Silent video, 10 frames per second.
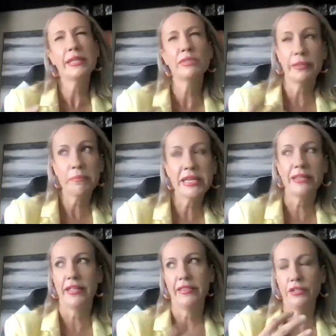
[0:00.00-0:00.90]
seems to
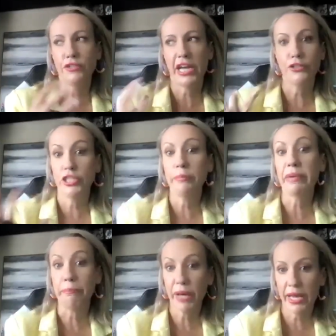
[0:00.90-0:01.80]
me that the child shouldn't
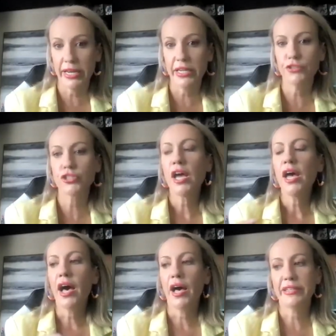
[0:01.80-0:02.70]
be punished
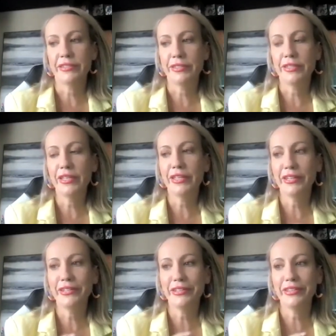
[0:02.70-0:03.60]
because
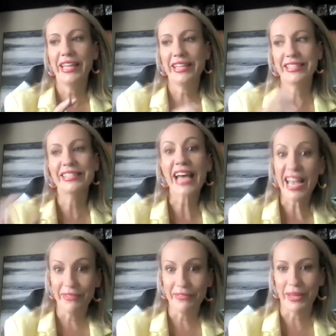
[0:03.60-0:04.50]
it's a
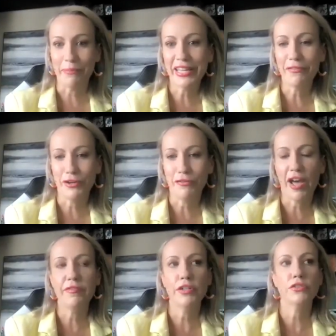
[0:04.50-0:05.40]
sign of something if you're
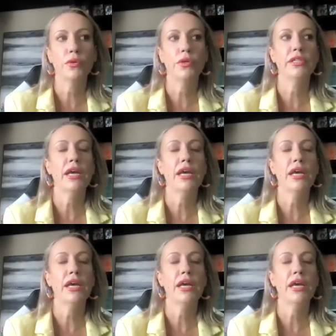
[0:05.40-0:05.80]
5 years old.